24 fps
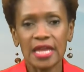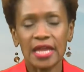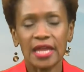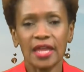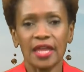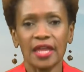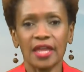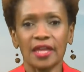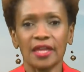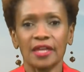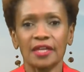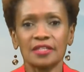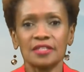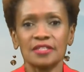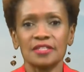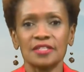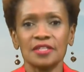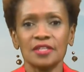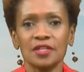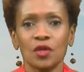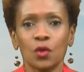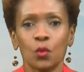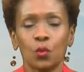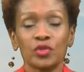and
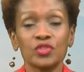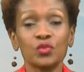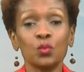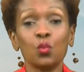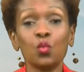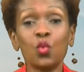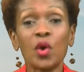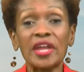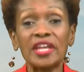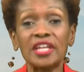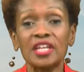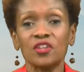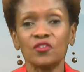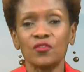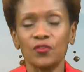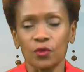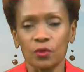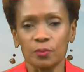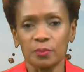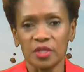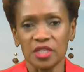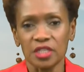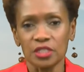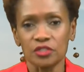was waiting for
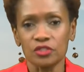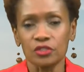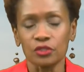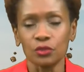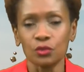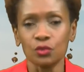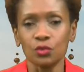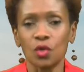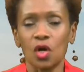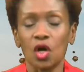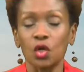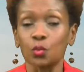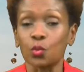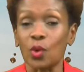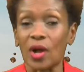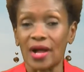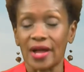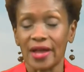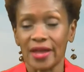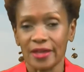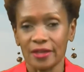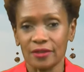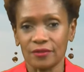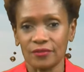me to
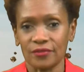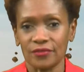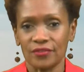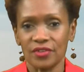arrive.